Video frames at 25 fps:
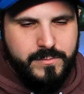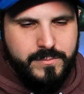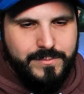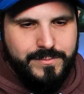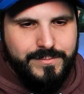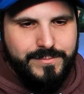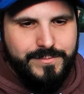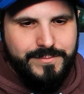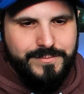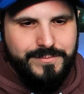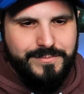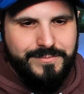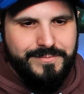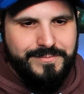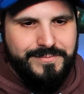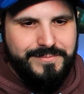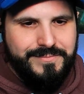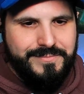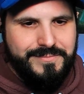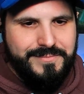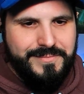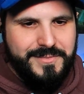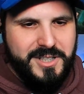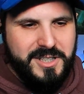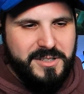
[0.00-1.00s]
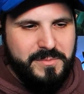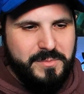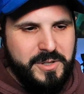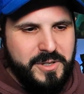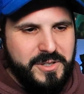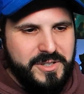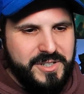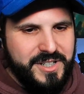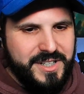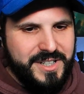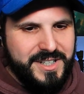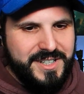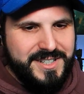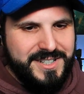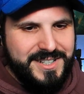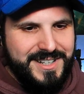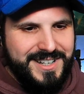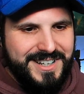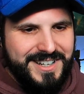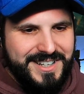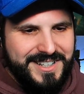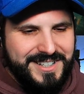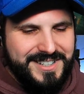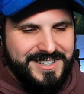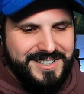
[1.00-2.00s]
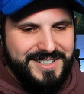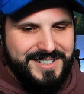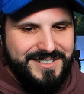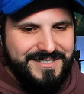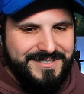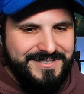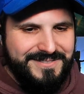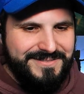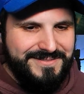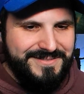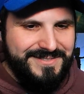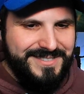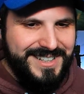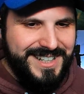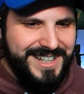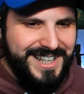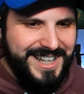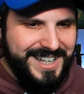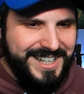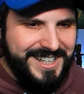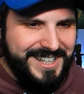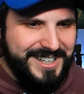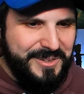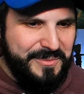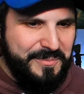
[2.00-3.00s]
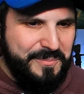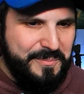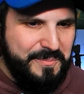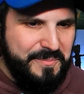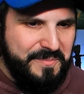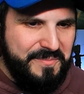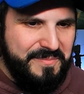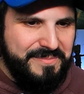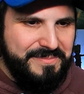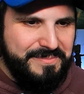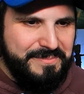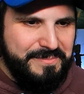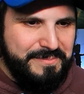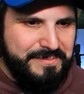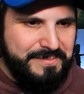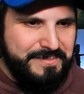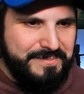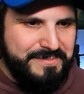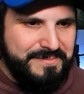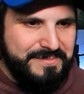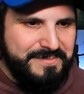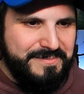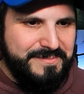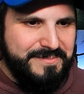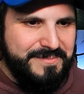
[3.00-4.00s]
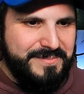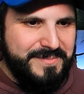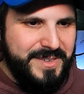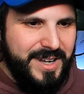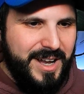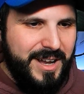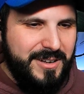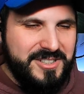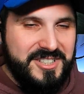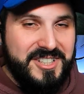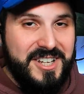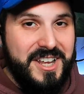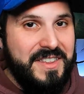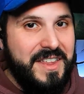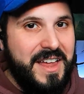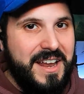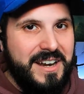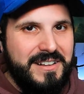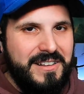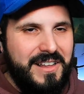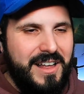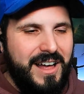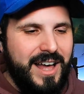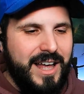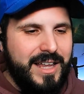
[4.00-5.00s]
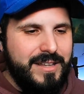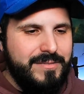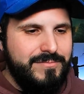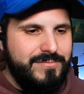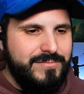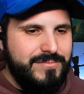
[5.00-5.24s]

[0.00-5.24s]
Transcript: mm, those flexes have been chasing nice. me ever since. I like it. I'll say that a lot.